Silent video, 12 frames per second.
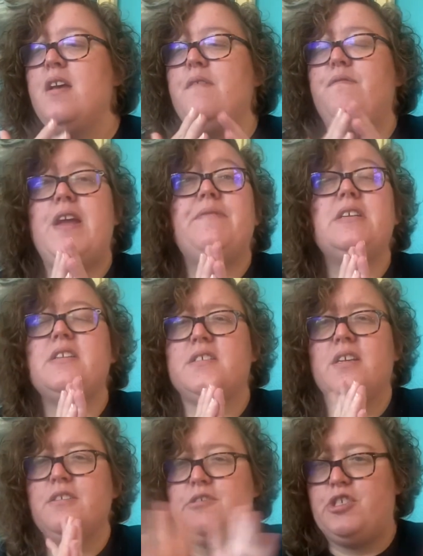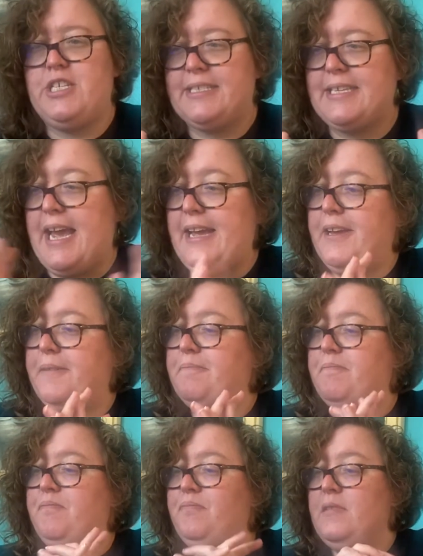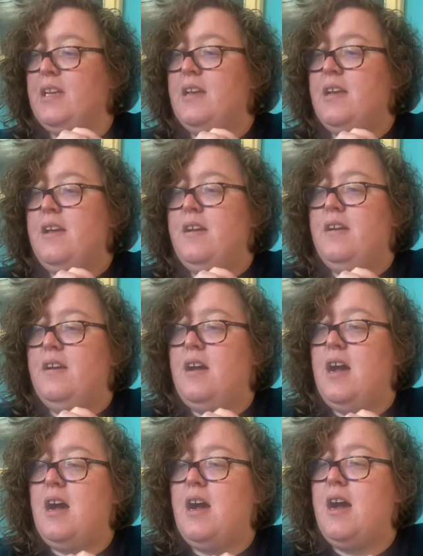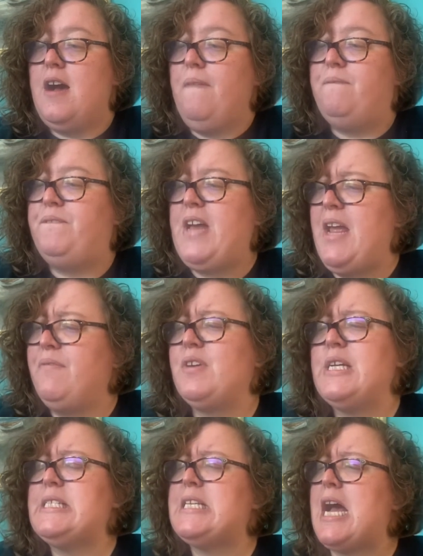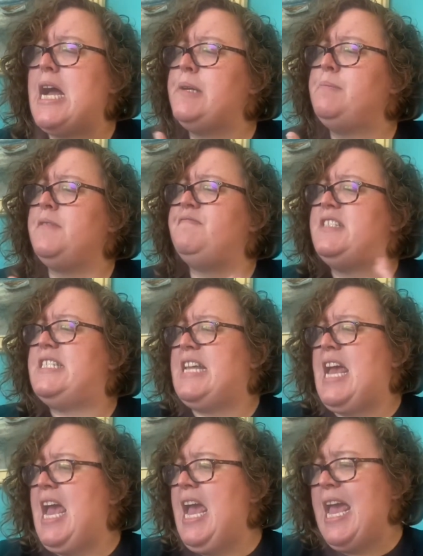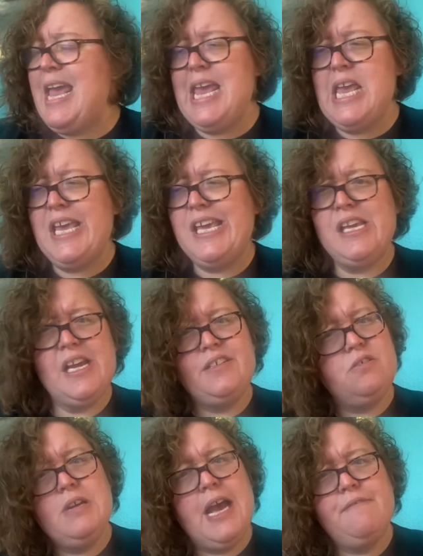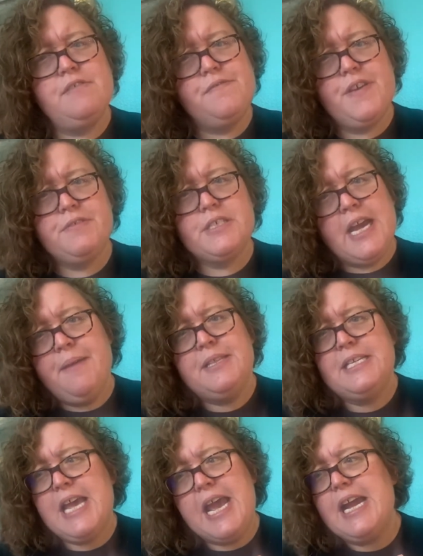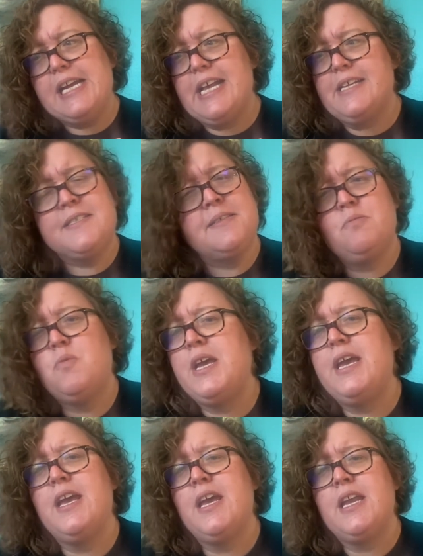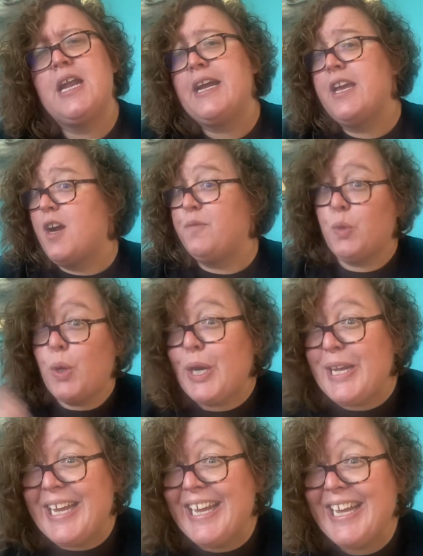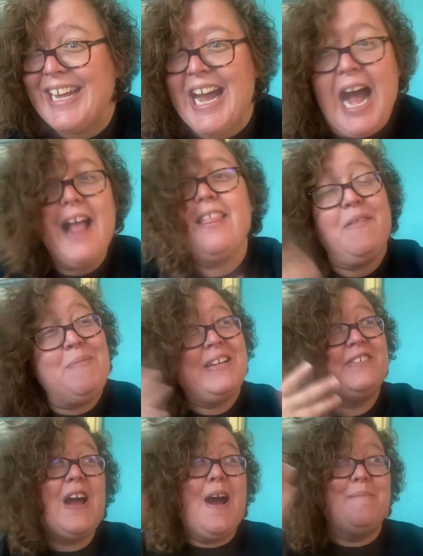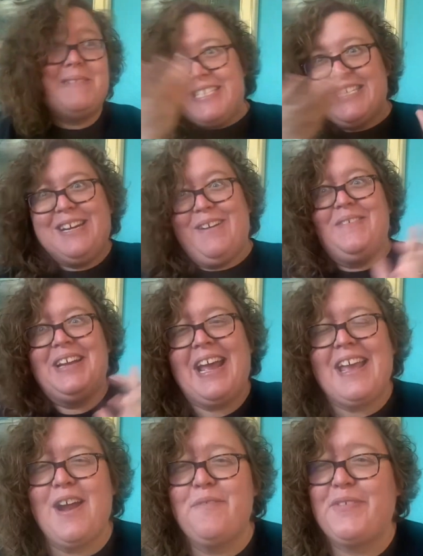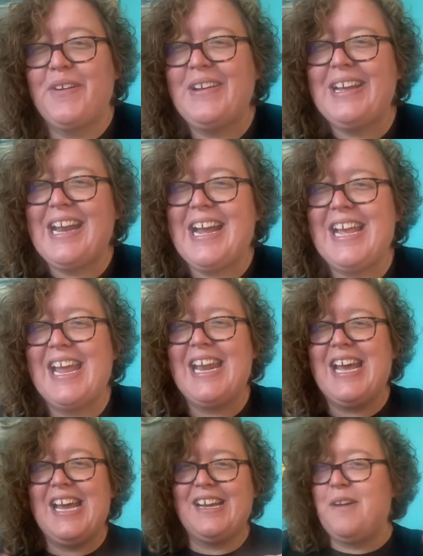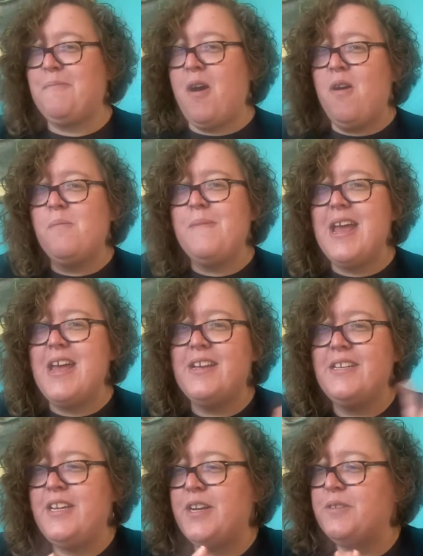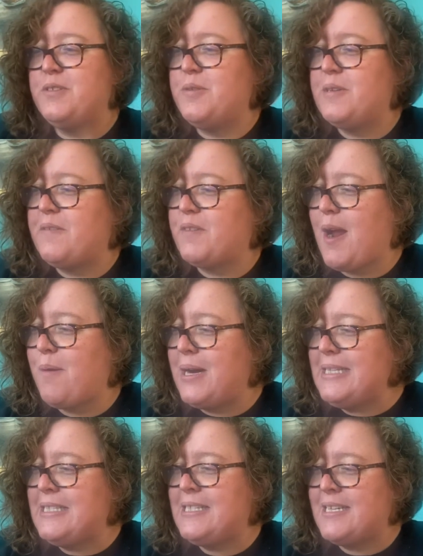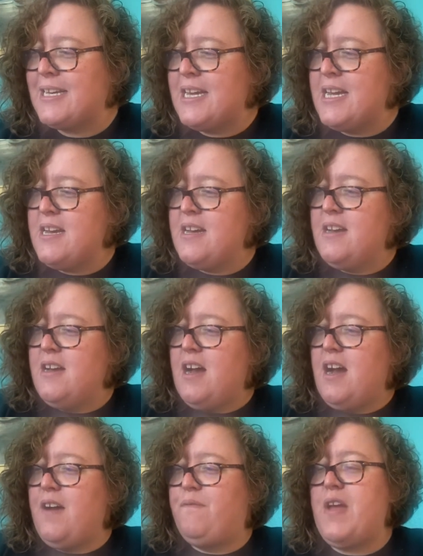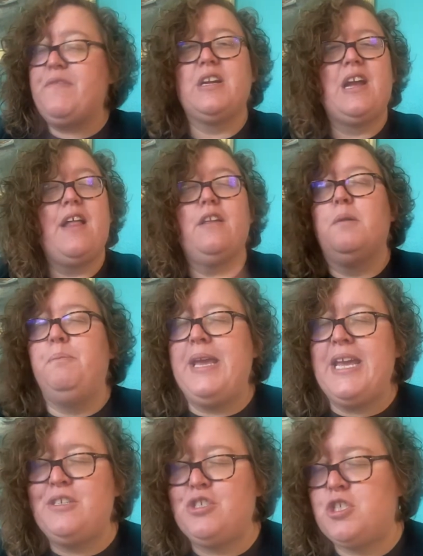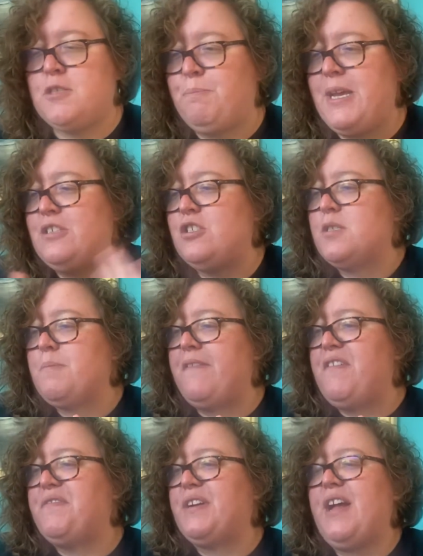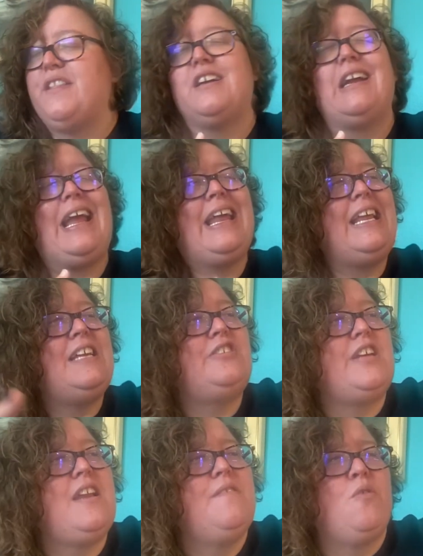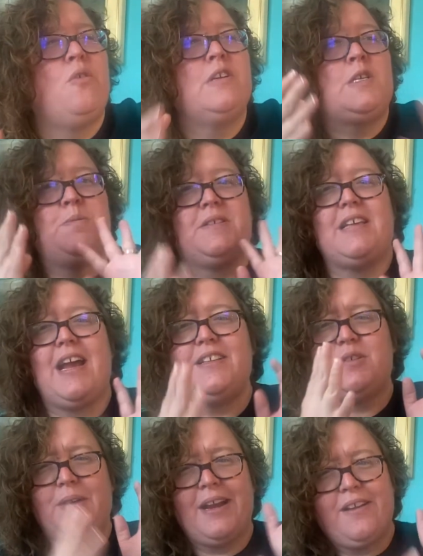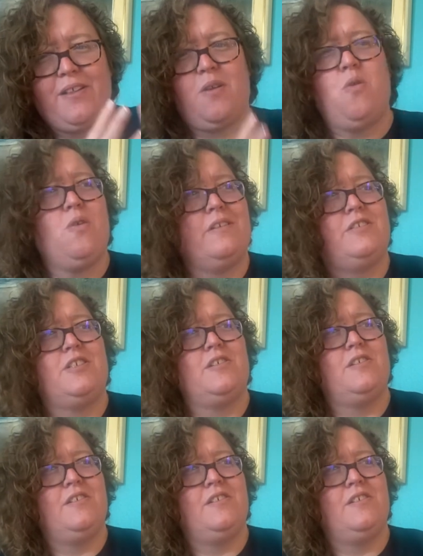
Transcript: Favorite dessert, cheesecake. Favorite time of day? I don't have a favorite time of the day. I guess when I get off work. I love my job, but still, when I get off work and I get to come home and, you know, do whatever I want. Favorite color? Peach. Peach is my favorite color. Any shade of orange besides regular orange.